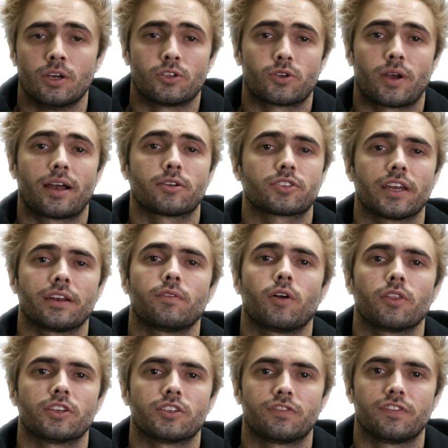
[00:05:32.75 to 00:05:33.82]
So outside of
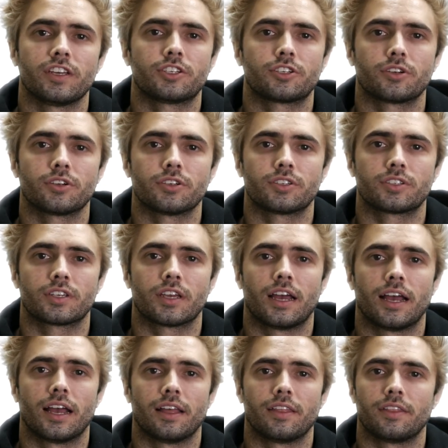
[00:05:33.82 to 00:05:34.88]
all these features,
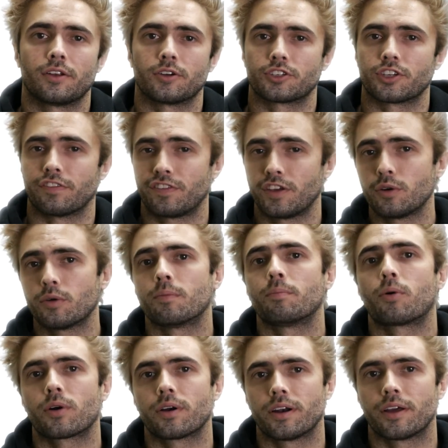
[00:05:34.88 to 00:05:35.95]
there's a few
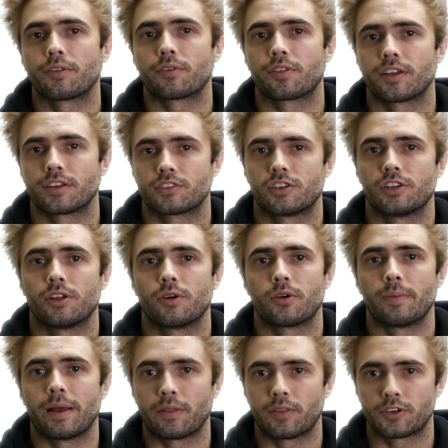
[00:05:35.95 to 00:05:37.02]
important other things to note
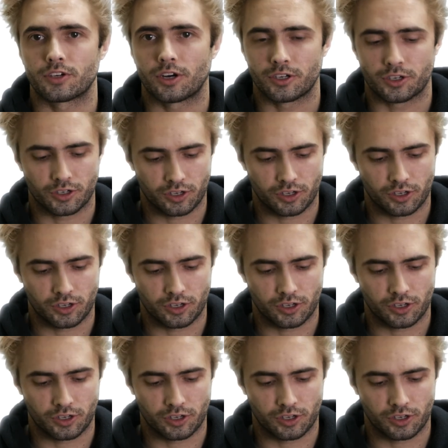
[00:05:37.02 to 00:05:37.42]
about the charger.